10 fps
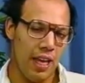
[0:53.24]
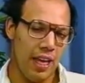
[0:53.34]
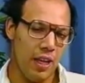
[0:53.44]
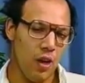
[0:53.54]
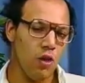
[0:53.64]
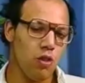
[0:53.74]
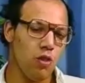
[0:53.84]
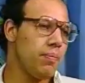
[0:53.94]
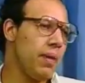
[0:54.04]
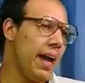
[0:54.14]
they go
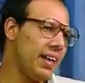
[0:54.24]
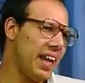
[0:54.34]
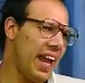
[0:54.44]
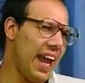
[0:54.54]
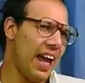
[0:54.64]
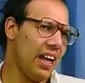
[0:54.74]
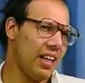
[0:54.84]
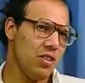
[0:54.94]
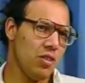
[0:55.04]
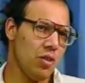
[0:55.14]
through the back of the
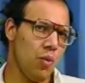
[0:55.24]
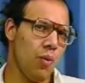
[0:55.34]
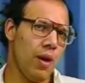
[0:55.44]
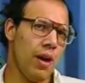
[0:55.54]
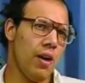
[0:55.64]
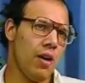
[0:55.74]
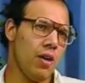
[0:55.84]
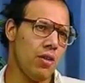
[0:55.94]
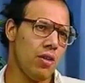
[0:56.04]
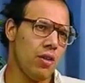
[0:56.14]
alleys
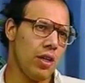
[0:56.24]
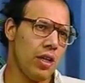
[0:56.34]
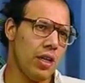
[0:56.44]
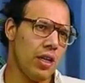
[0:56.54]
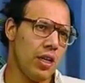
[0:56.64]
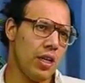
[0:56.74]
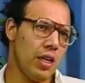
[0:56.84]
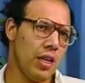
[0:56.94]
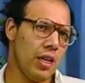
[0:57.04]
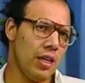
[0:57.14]
where
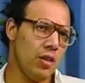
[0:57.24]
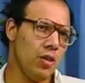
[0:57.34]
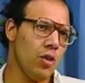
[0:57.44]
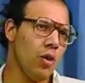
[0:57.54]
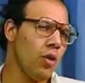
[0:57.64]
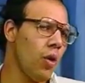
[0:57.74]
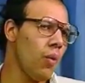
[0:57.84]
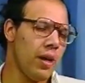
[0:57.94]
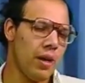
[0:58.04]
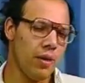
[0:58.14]
you don't know
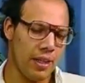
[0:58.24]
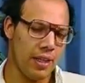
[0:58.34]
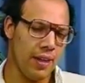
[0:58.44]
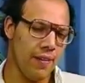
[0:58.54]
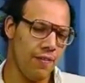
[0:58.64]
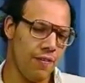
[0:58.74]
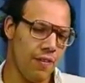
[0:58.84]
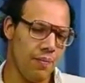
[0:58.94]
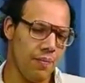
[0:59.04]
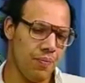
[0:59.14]
where they're going to come
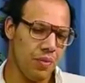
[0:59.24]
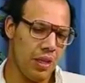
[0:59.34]
from.